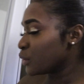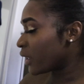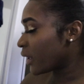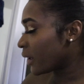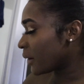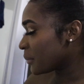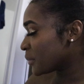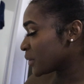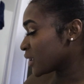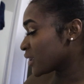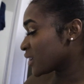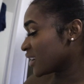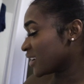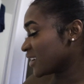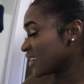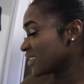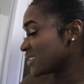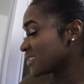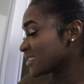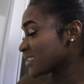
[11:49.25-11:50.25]
that
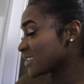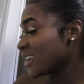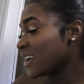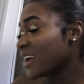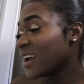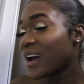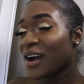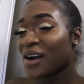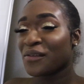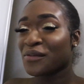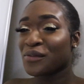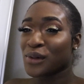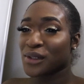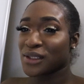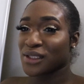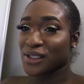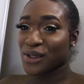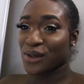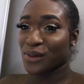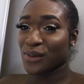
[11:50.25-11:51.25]
because of
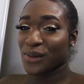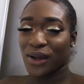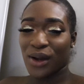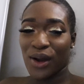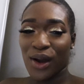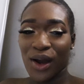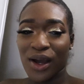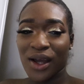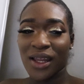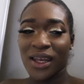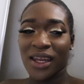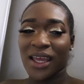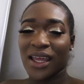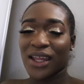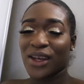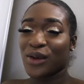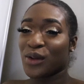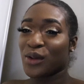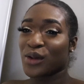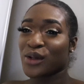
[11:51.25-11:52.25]
what's going on.
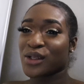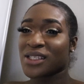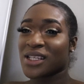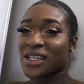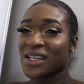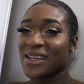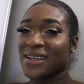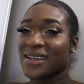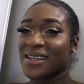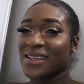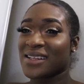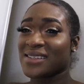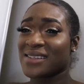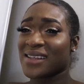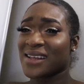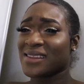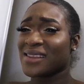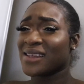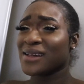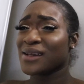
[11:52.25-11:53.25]
And New York City is,
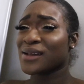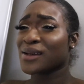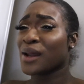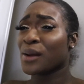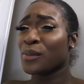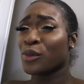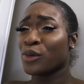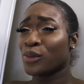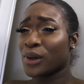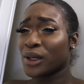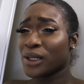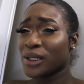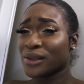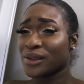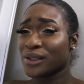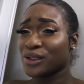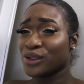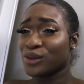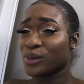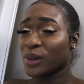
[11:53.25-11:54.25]
I think, number one in
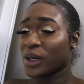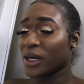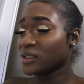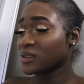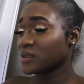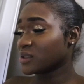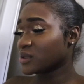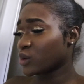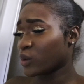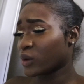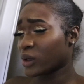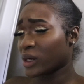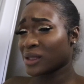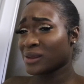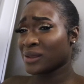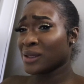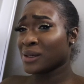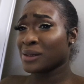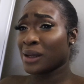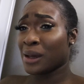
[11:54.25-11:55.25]
the US or I
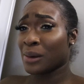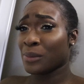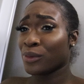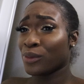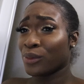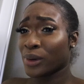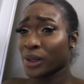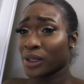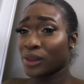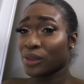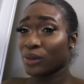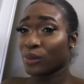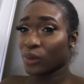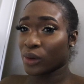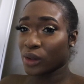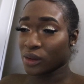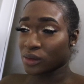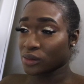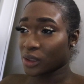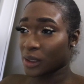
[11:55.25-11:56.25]
think number one in the
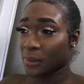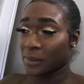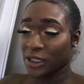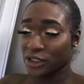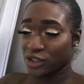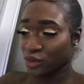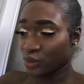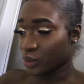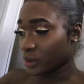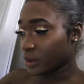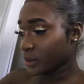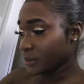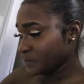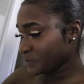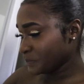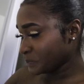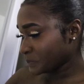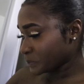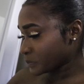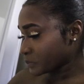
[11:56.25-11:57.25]
world. I'm not sure.
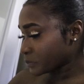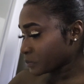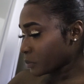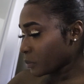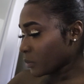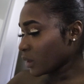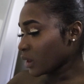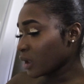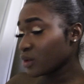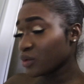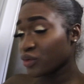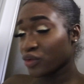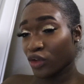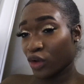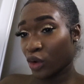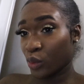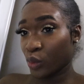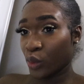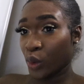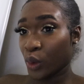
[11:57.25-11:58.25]

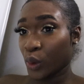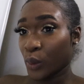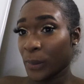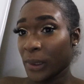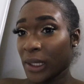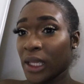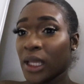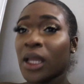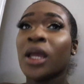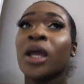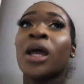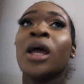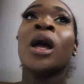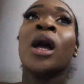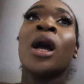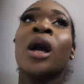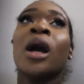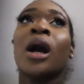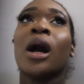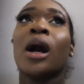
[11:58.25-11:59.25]
Don't quote me.
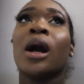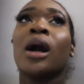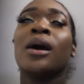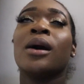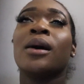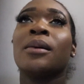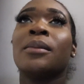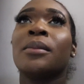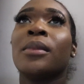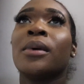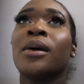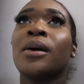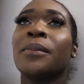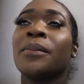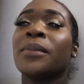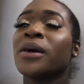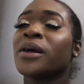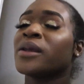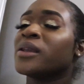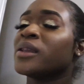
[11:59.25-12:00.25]
Um,
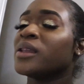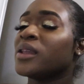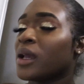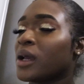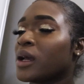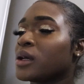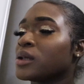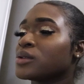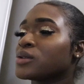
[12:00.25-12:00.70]
but yeah,